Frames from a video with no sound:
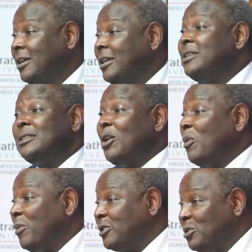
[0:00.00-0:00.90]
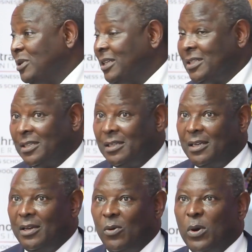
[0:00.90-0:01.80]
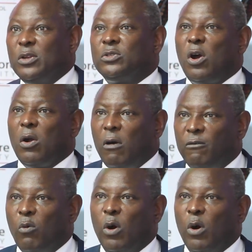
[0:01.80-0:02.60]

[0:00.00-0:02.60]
is the opportunity. When you talk of